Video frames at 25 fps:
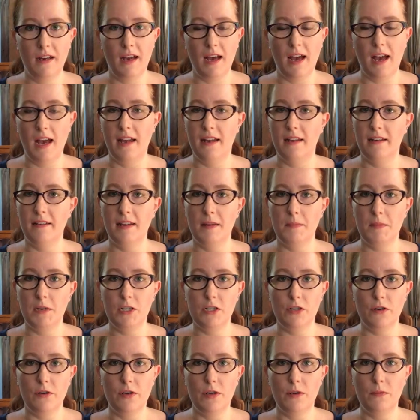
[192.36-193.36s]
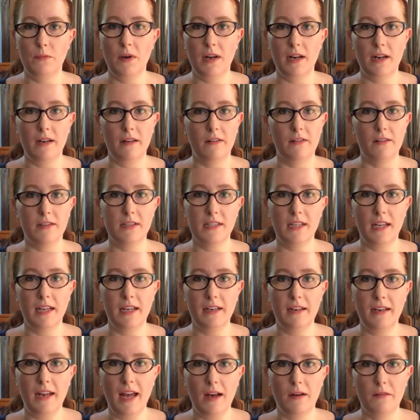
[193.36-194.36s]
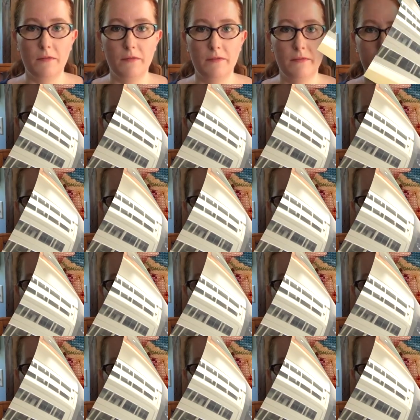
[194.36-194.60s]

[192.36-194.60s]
And let me show you what it looks like now.